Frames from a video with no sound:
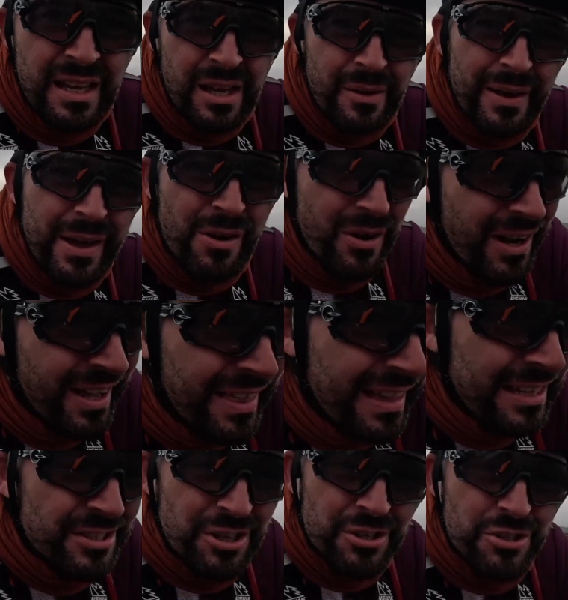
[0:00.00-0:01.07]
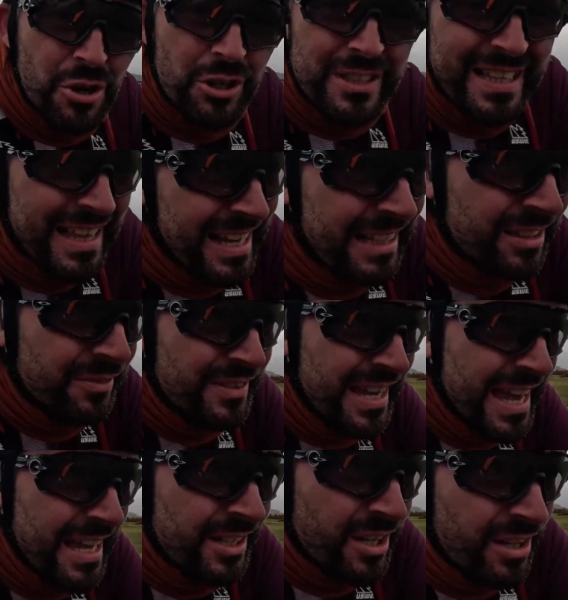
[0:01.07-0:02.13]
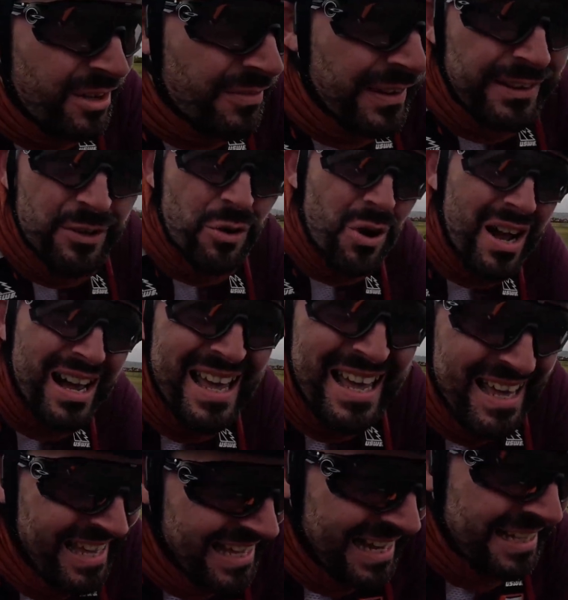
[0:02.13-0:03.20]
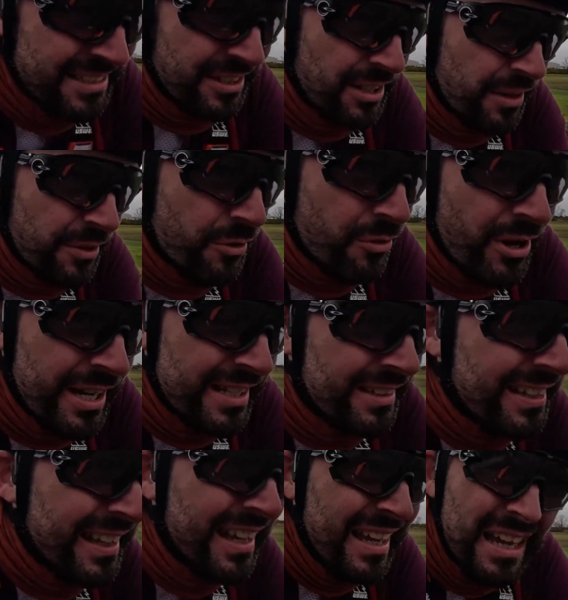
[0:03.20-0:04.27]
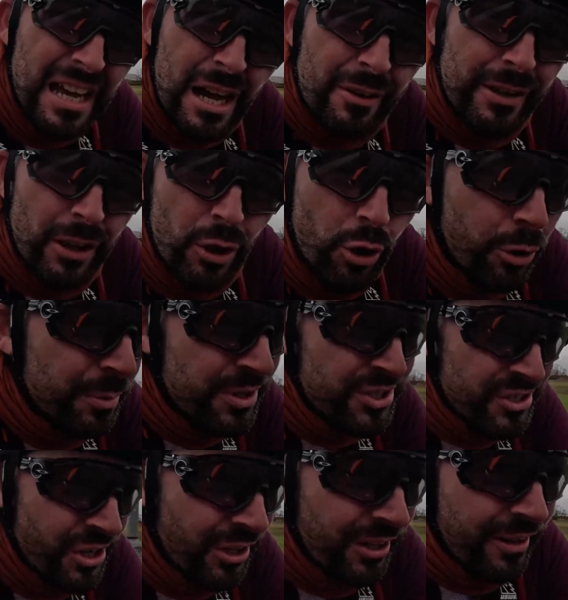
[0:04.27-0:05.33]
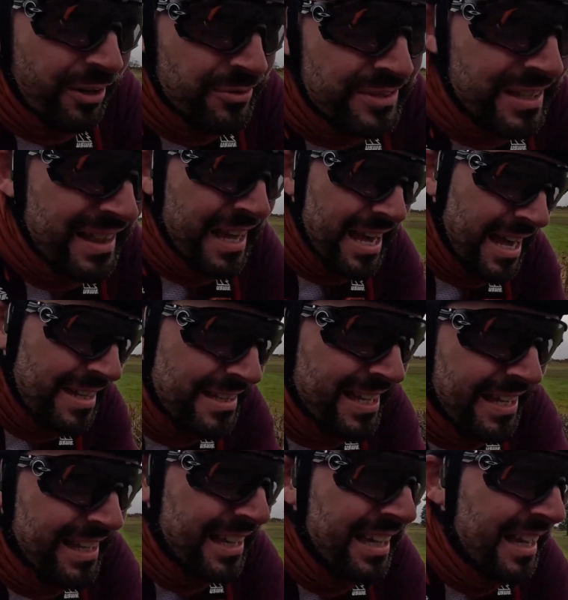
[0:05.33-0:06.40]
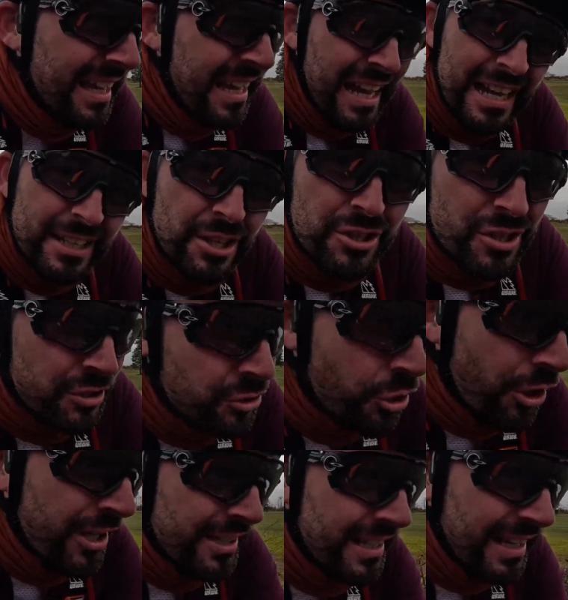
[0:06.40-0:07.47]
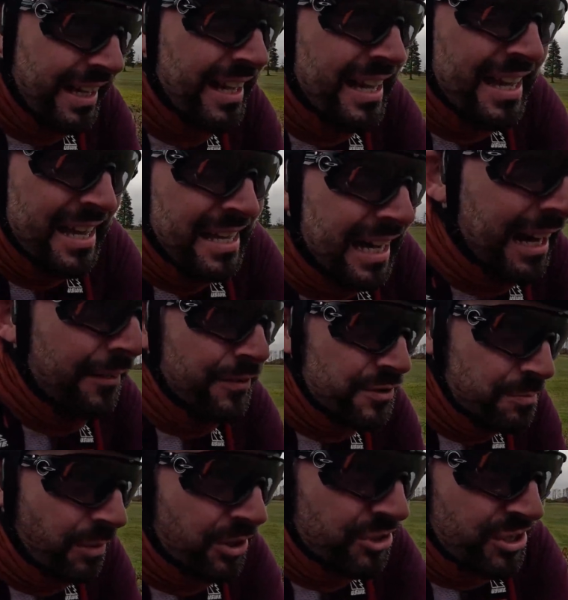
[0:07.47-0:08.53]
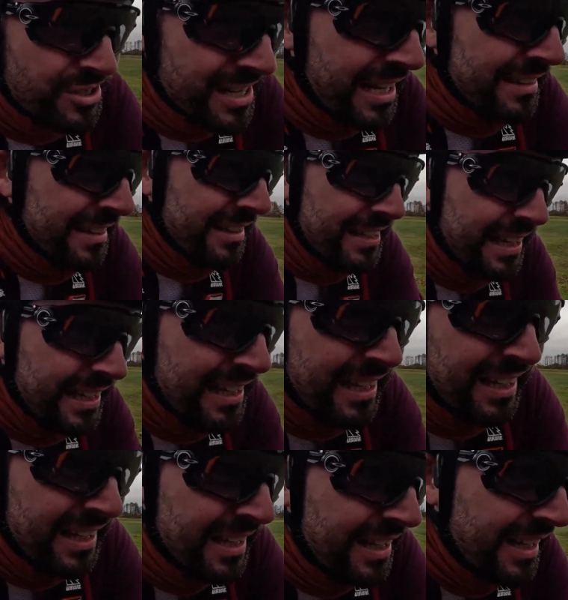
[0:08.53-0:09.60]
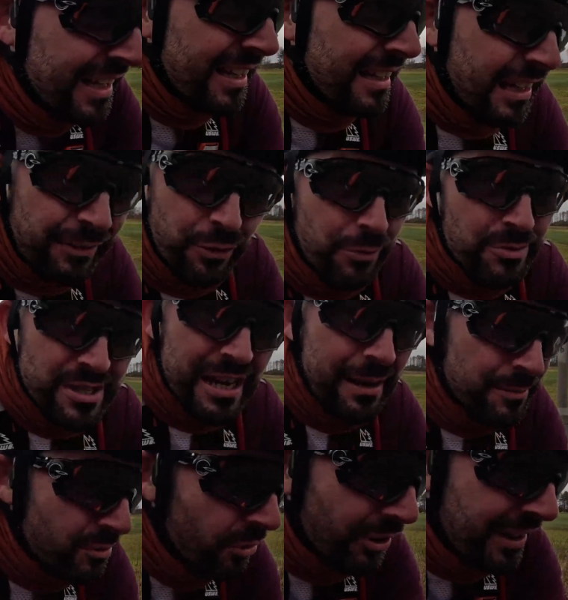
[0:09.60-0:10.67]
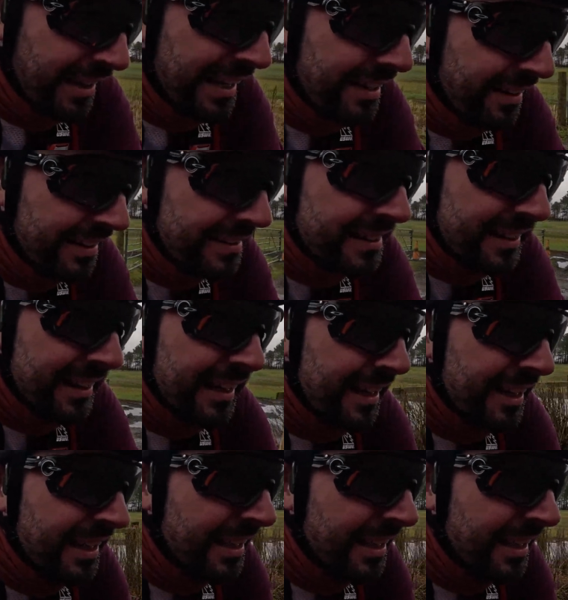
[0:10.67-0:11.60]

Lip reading: Well, that's us got to the end of yet another video and another ride. I really hope you stuck around to the end and you enjoyed it half as much as I did. I thought it was an absolute great ride today.